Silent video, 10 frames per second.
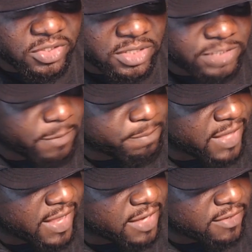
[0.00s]
He's been
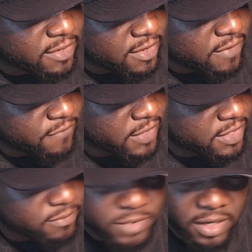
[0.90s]
playing
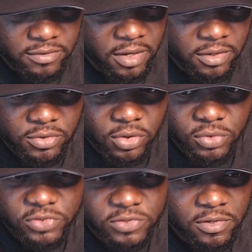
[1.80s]
fucking duck, goose.